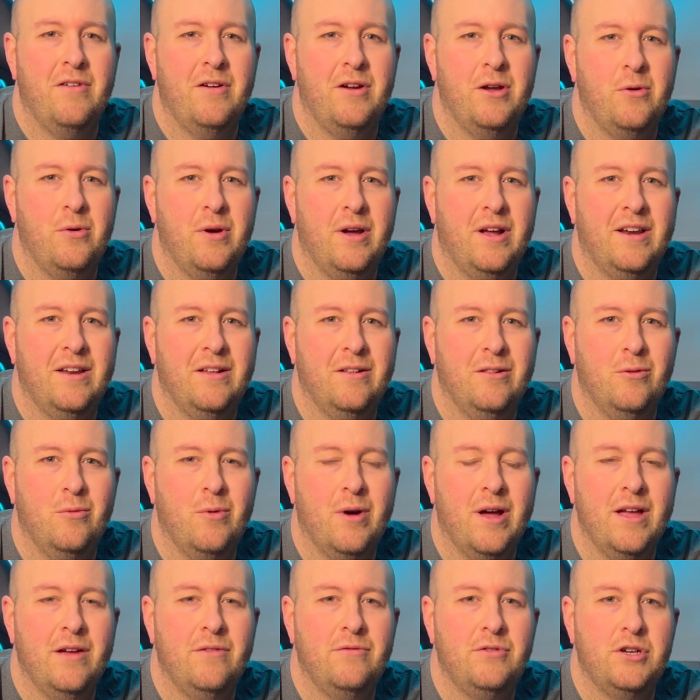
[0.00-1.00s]
very quick
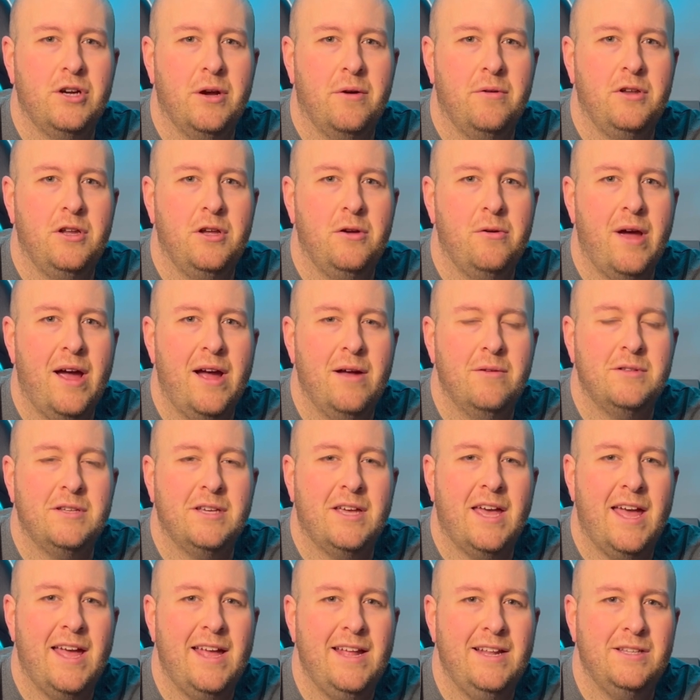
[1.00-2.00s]
little way of showing you how
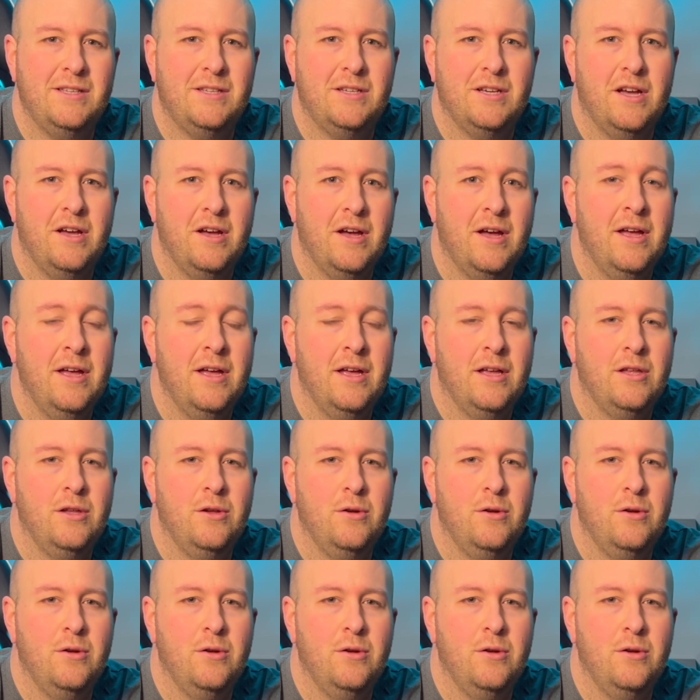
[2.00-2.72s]
to get into